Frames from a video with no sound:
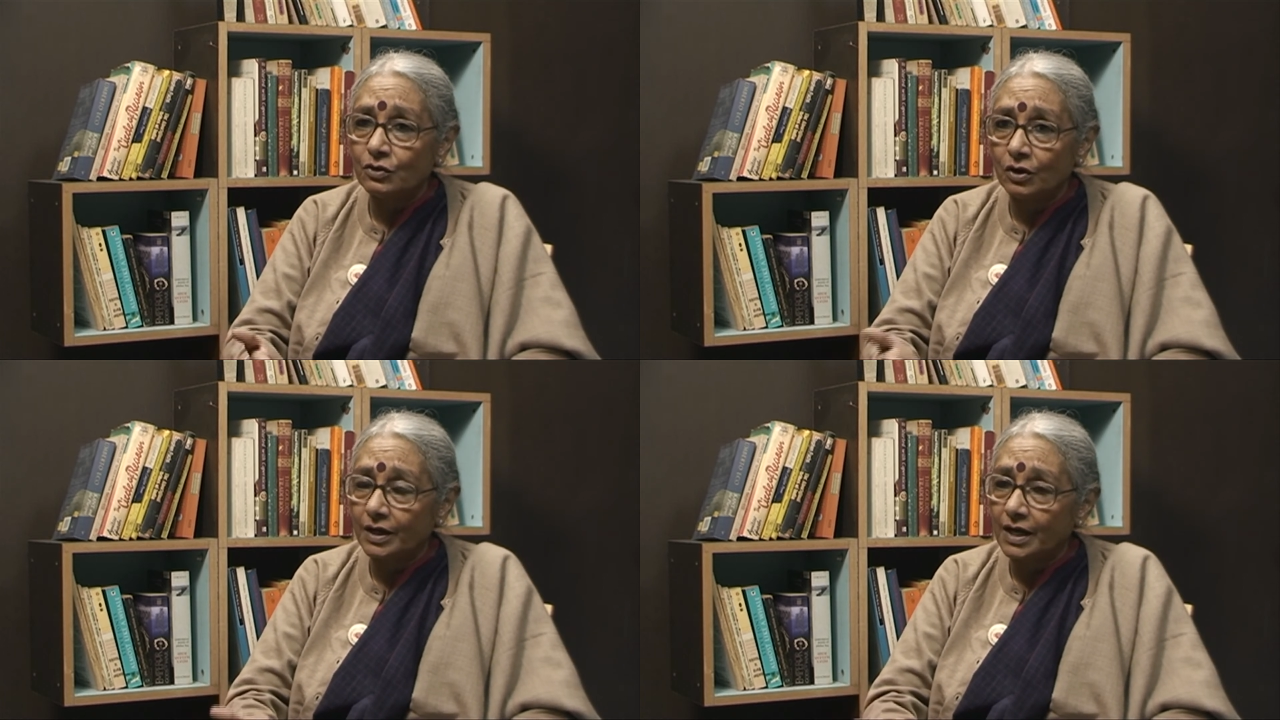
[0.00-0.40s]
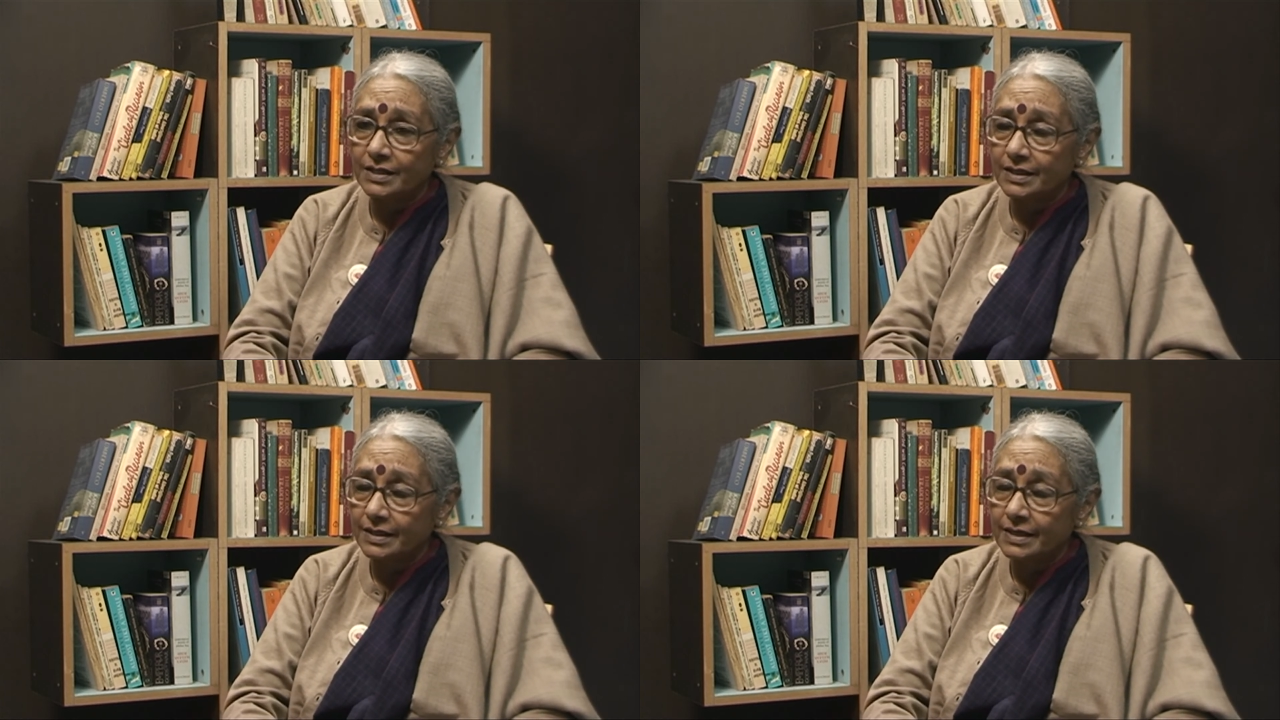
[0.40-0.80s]
not
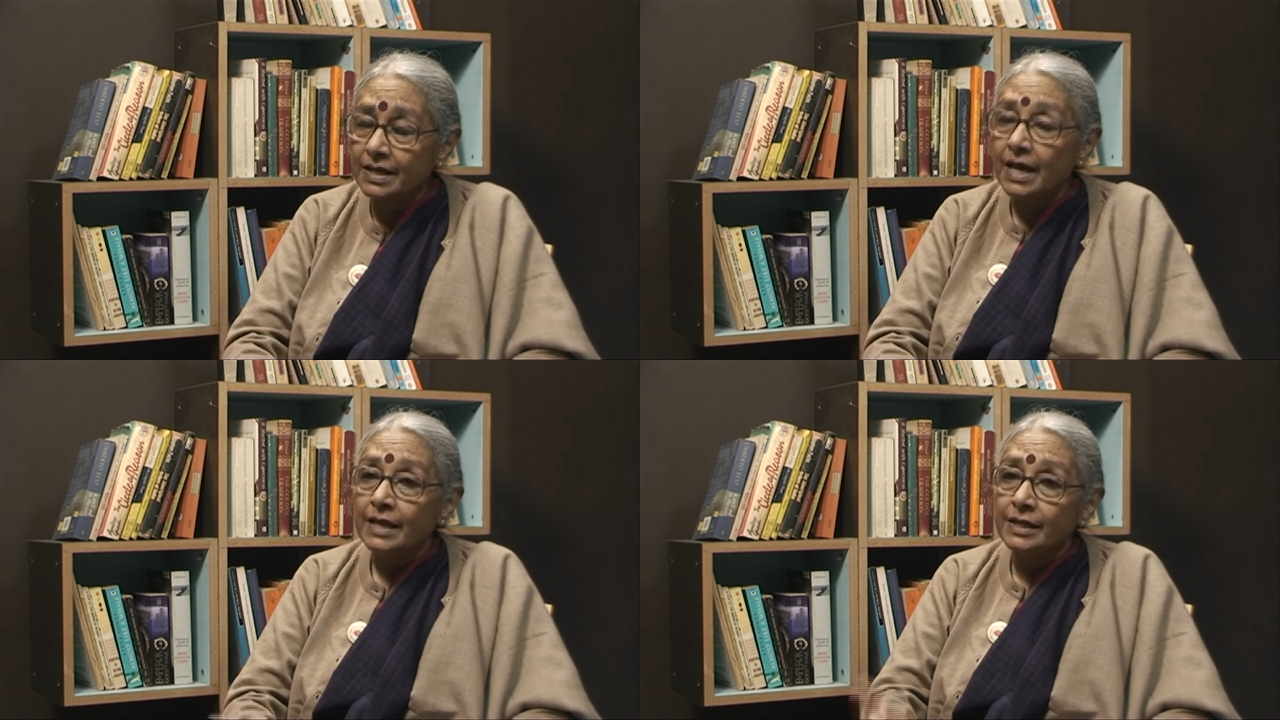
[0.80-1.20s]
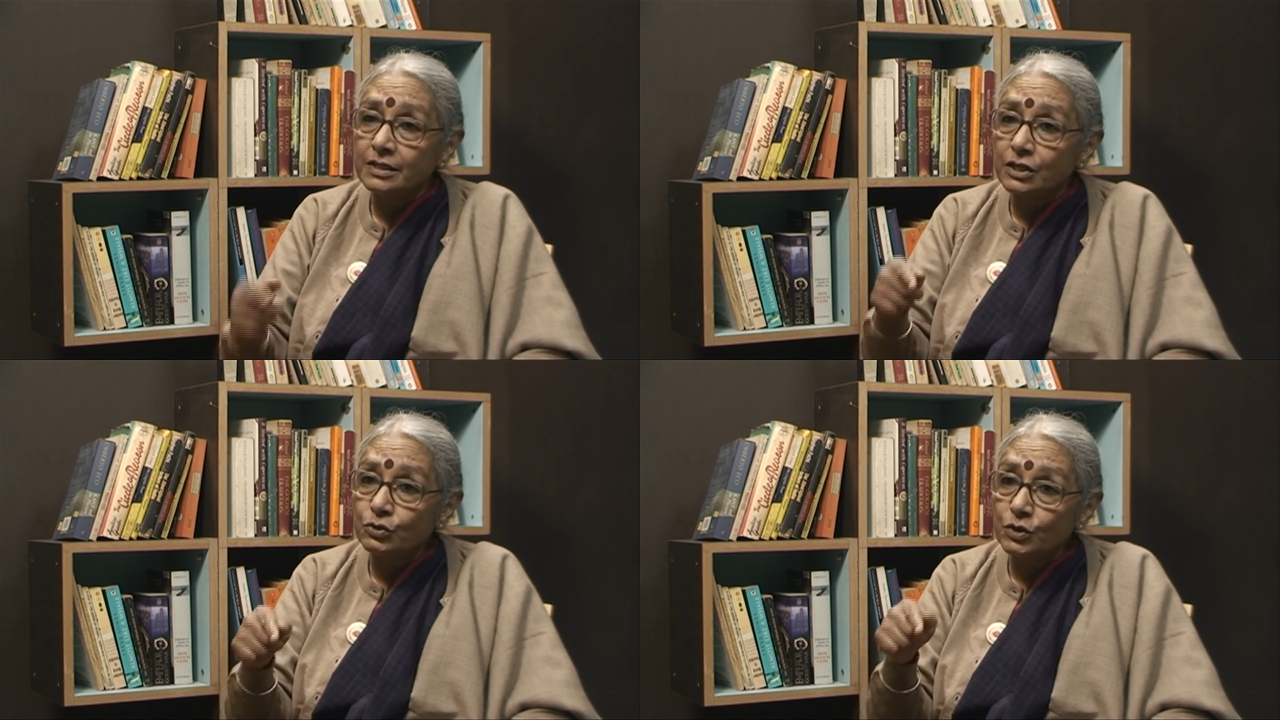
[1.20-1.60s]
answer this.
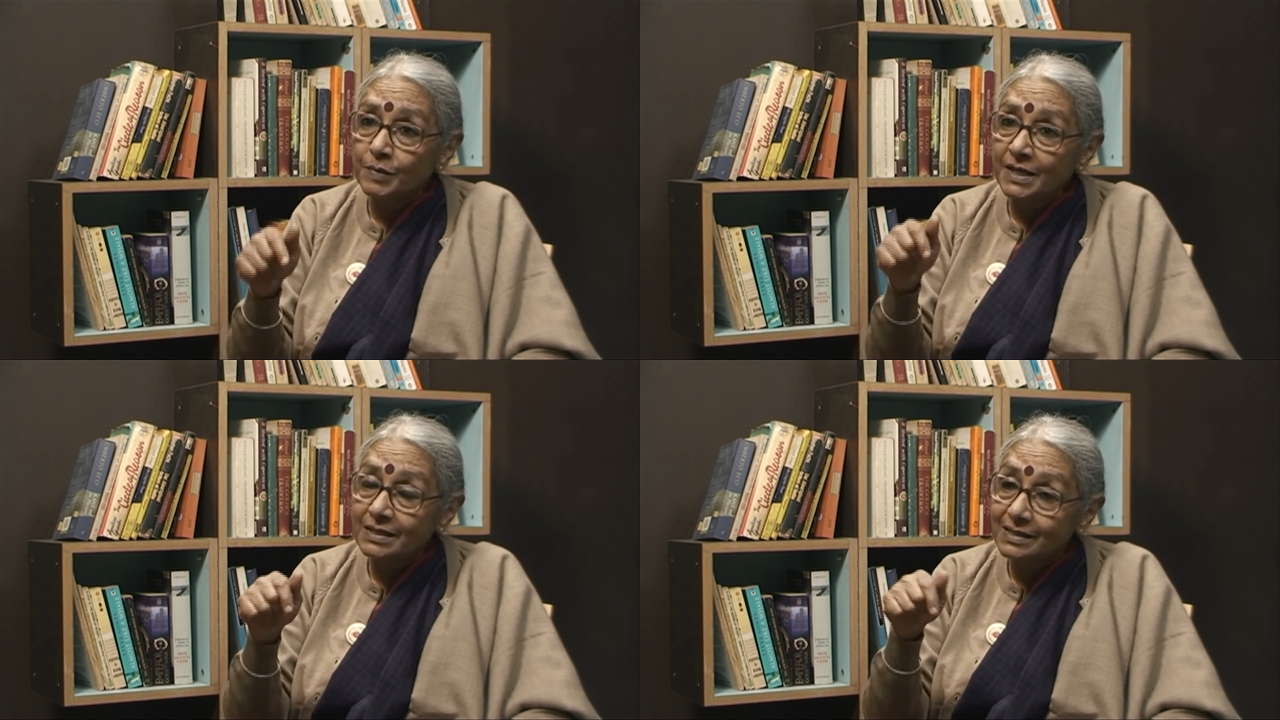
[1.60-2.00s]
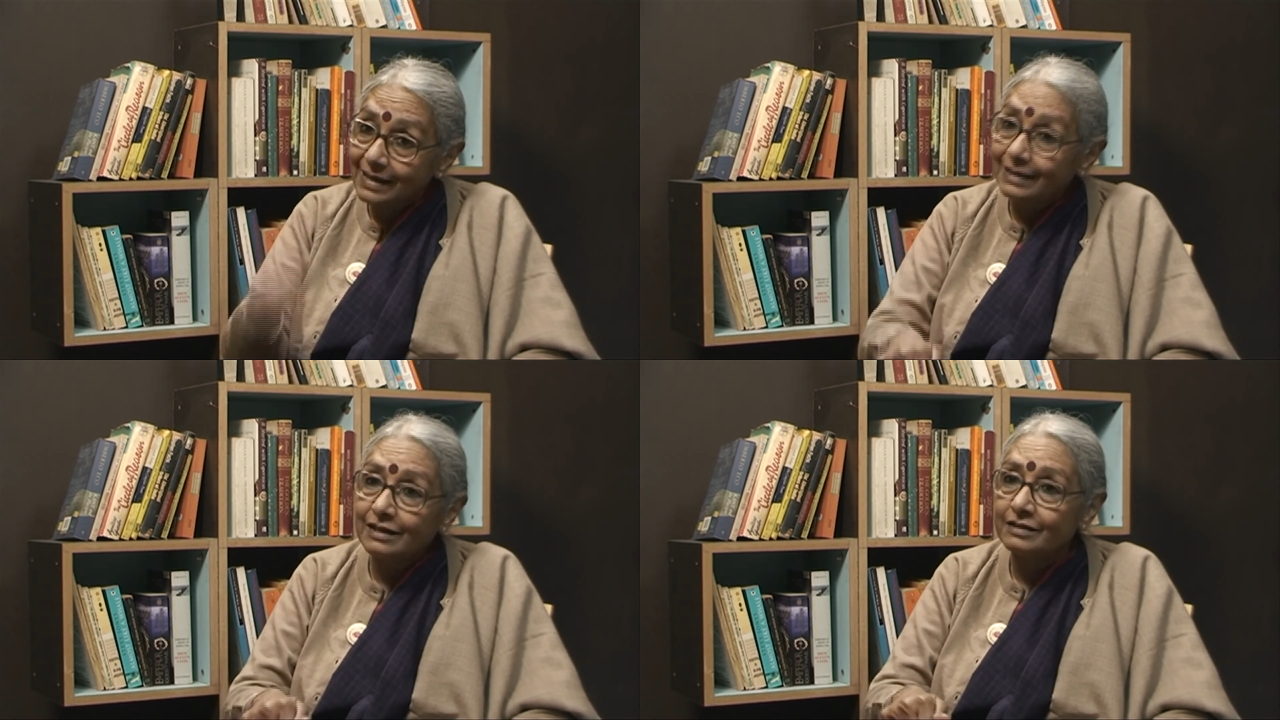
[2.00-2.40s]
This issue has been
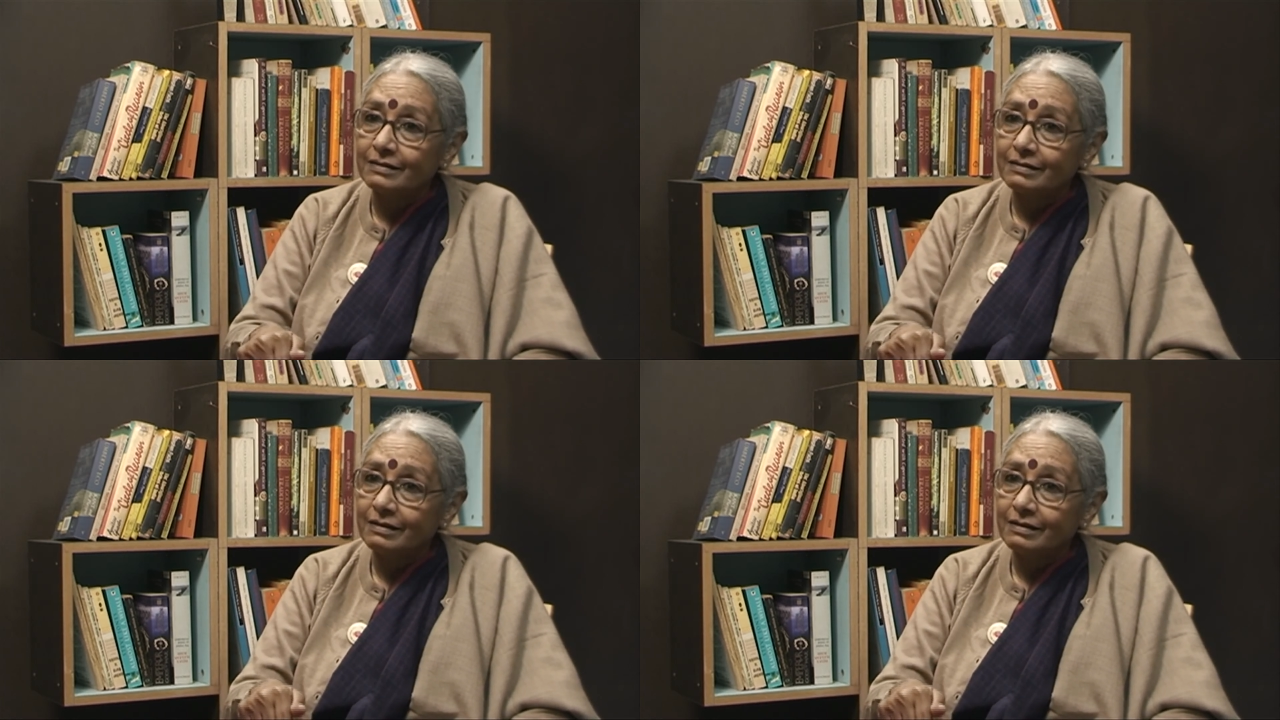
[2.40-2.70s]
settled